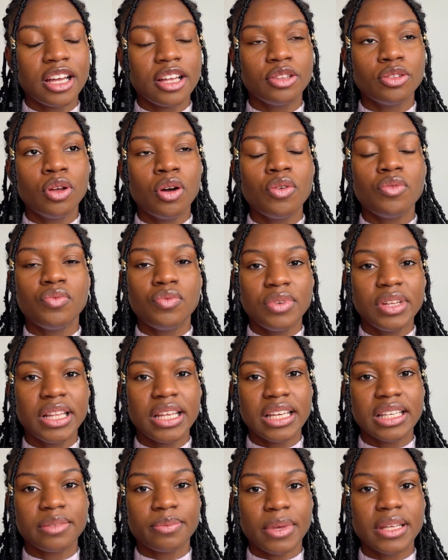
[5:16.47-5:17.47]
Not really
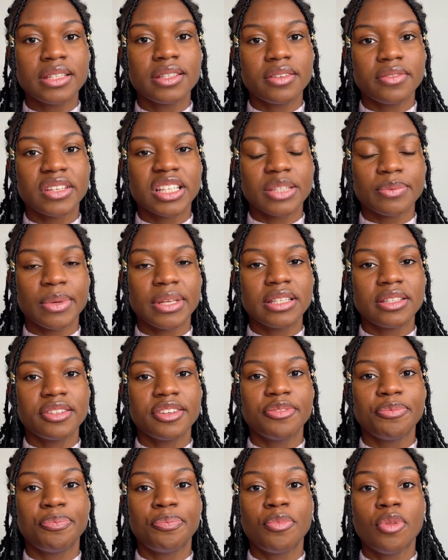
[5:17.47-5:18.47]
expensive,
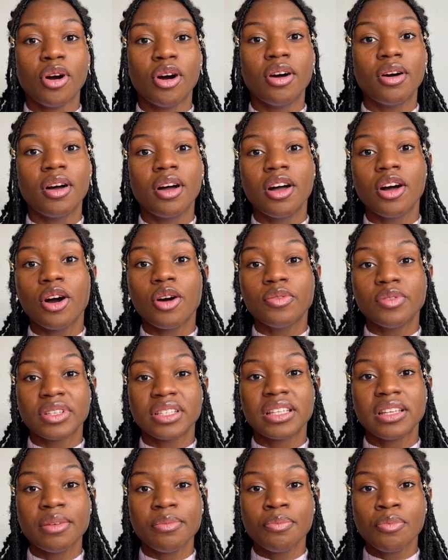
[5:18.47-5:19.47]
but
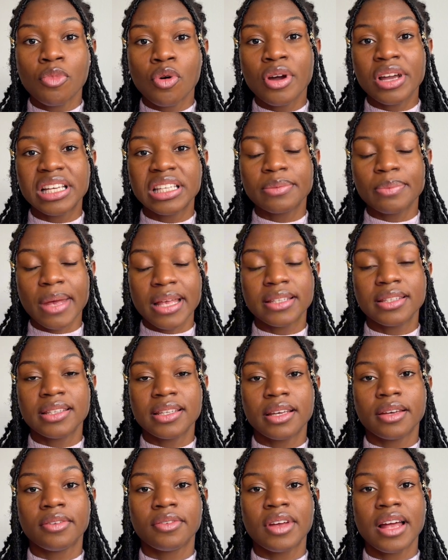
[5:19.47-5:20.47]
obviously more
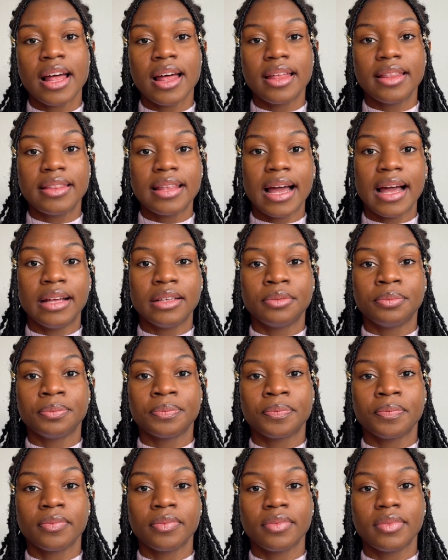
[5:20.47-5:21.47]
expensive than